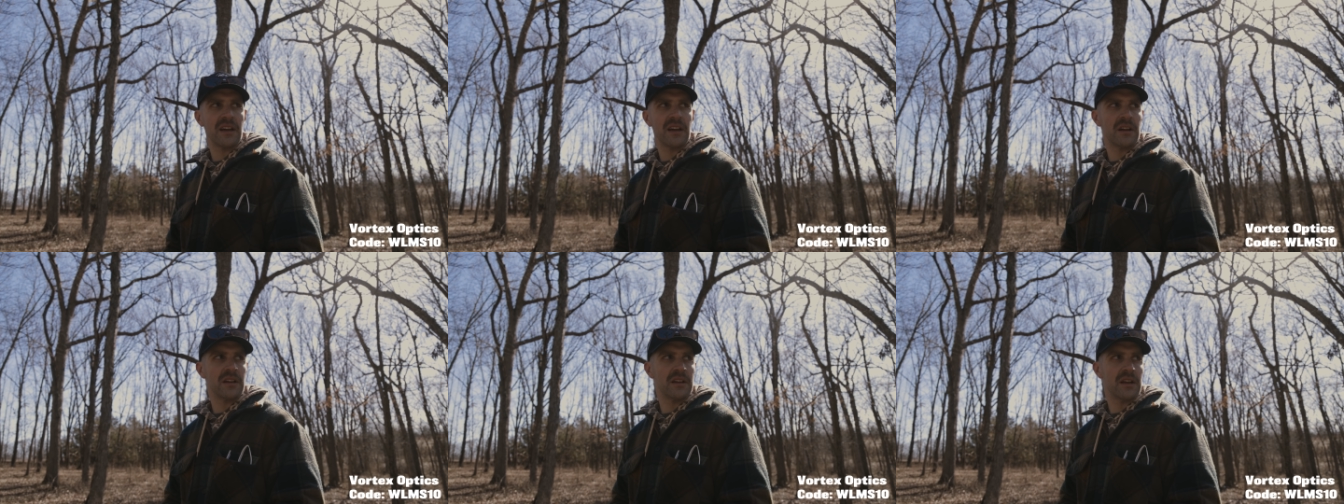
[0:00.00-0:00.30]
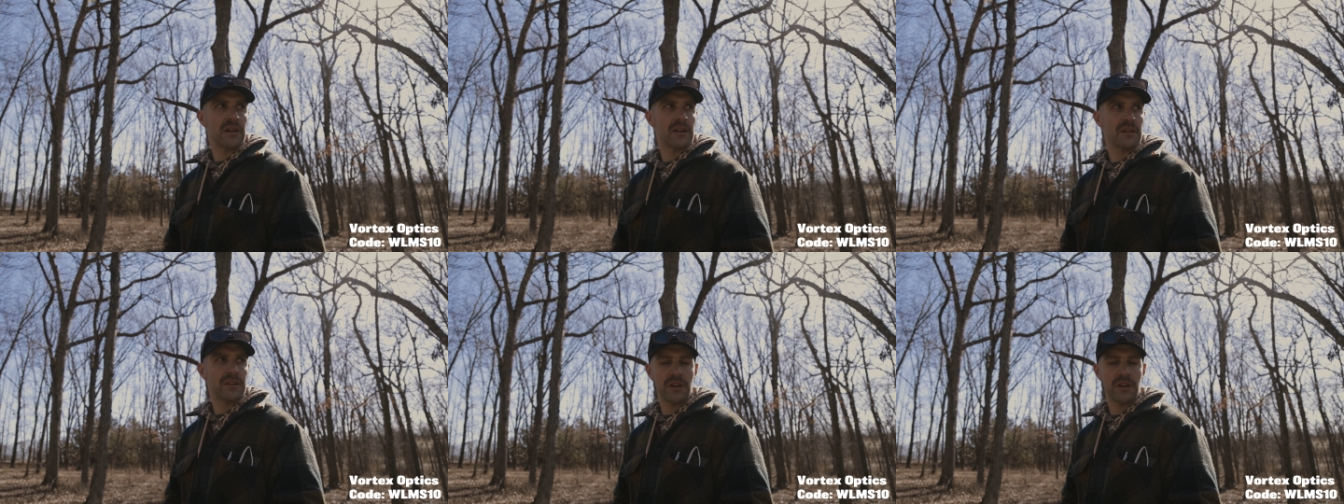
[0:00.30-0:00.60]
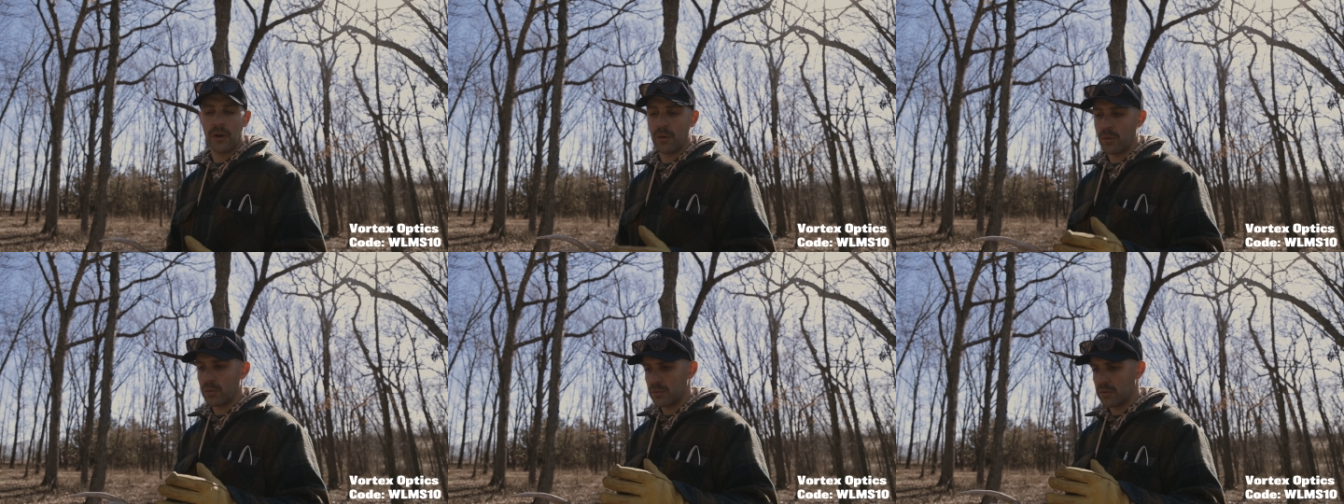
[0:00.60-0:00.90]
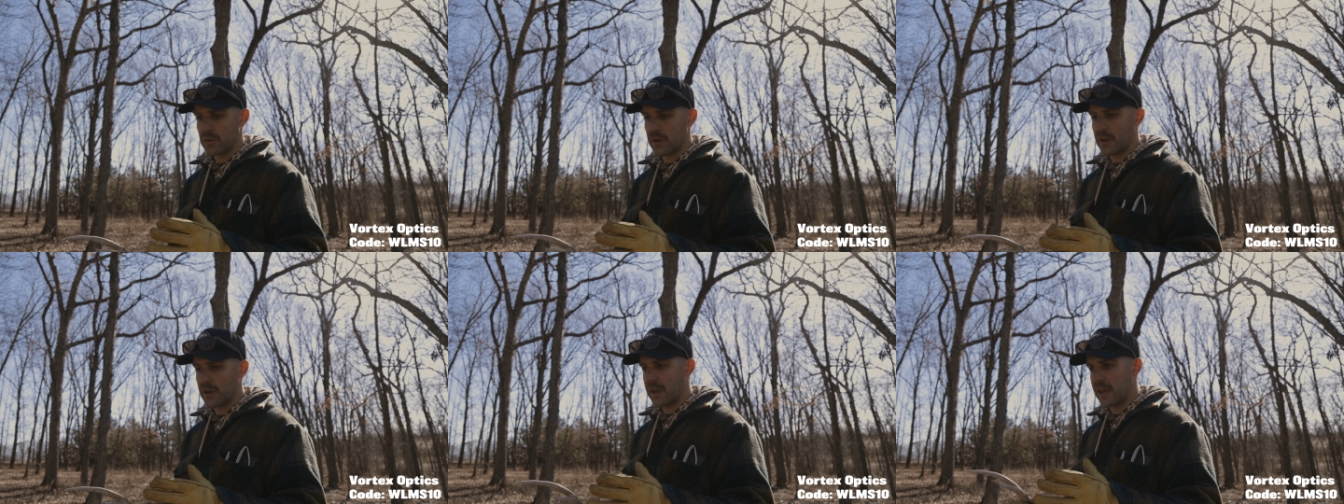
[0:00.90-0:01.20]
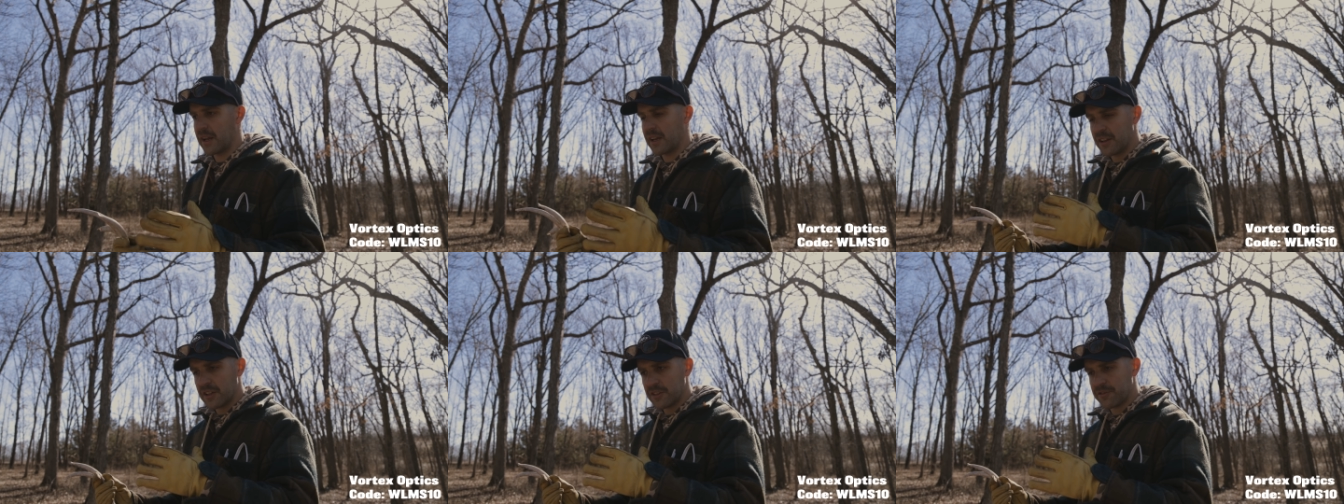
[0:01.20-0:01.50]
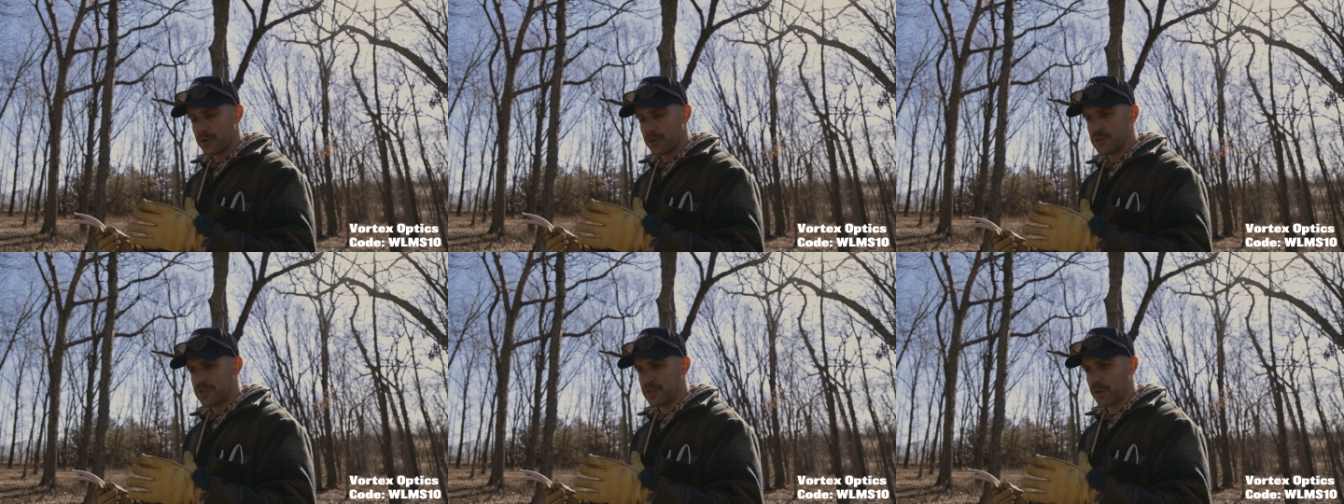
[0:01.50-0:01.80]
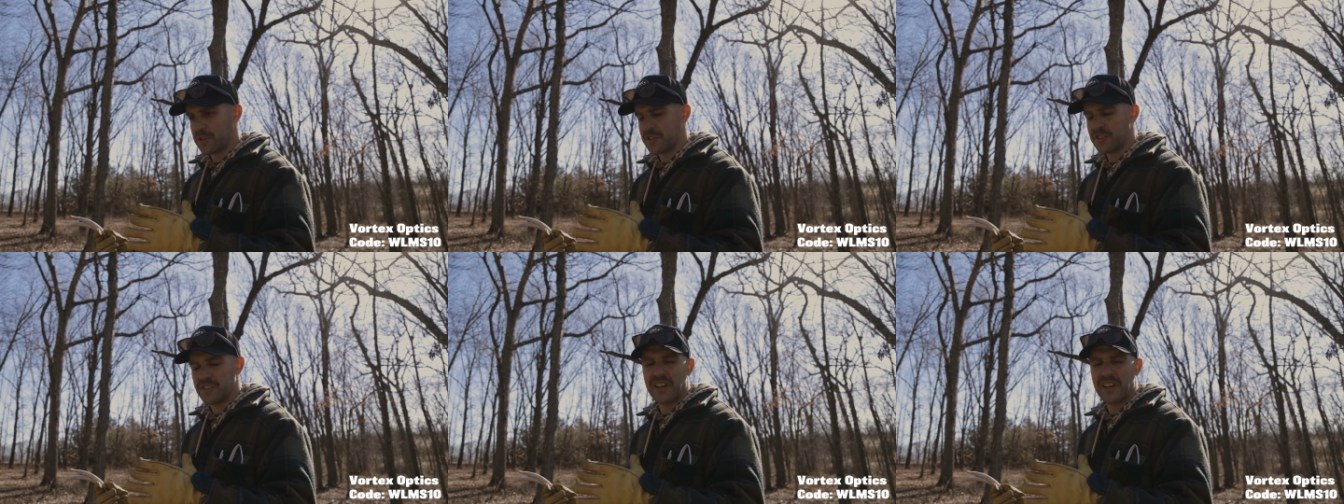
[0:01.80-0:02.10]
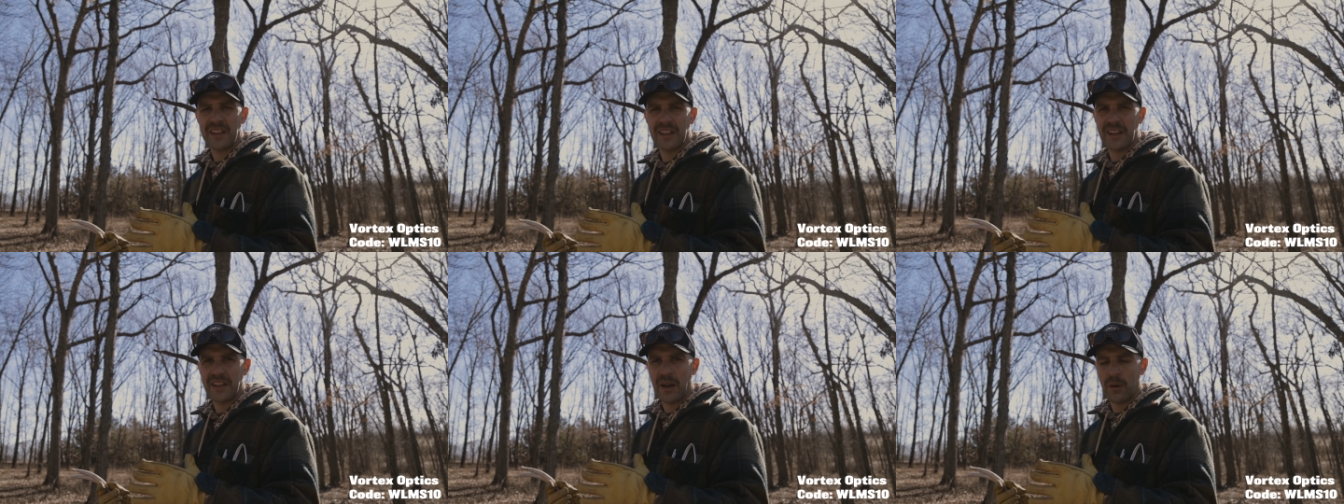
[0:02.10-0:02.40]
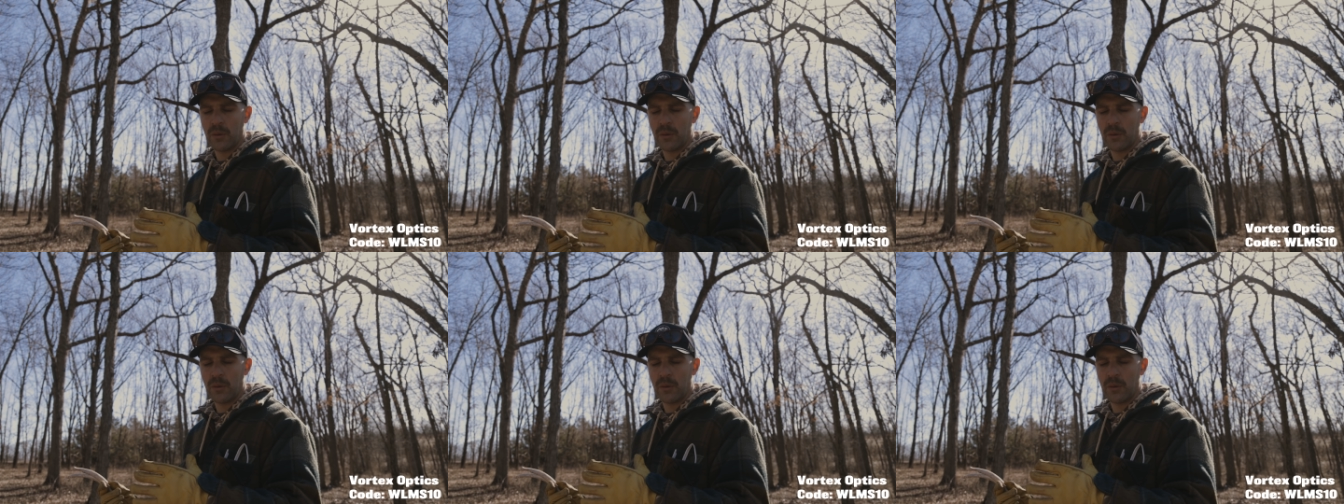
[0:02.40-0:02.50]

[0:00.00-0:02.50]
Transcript: uh you know, hitting the food source in daylight